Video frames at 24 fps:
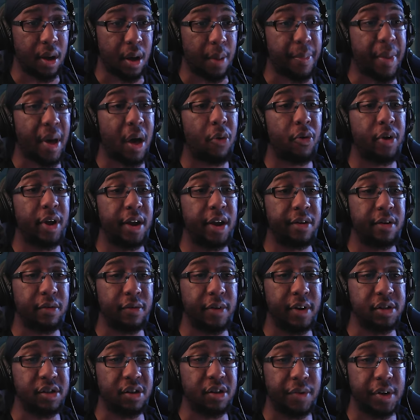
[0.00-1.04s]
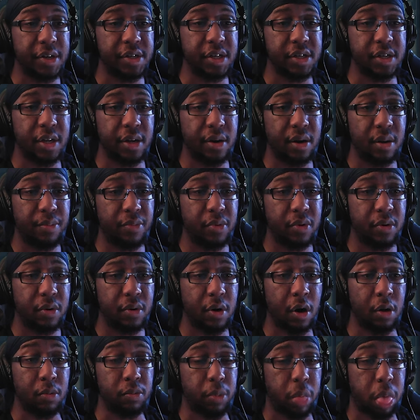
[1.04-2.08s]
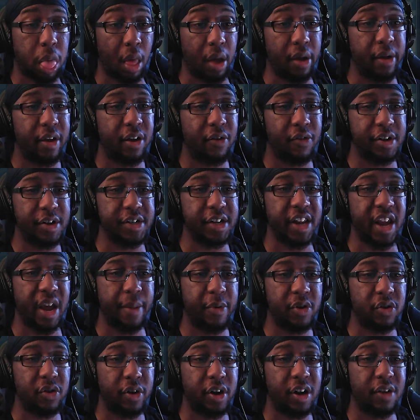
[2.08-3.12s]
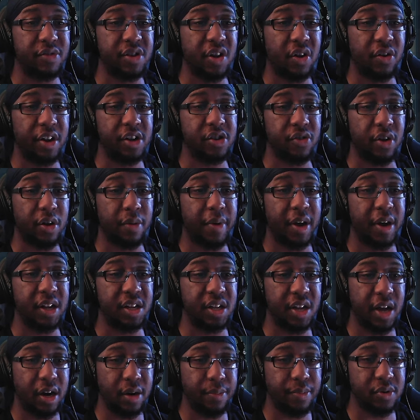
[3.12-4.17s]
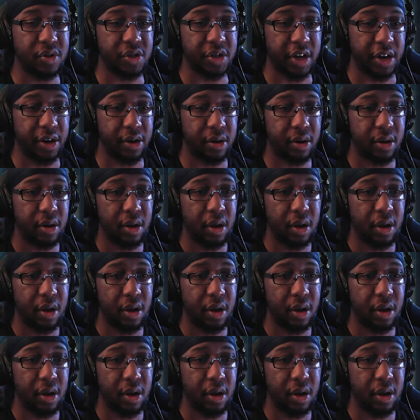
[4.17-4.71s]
Power increase increases the number, or increases the damage rate of secret Easter egg by 10%,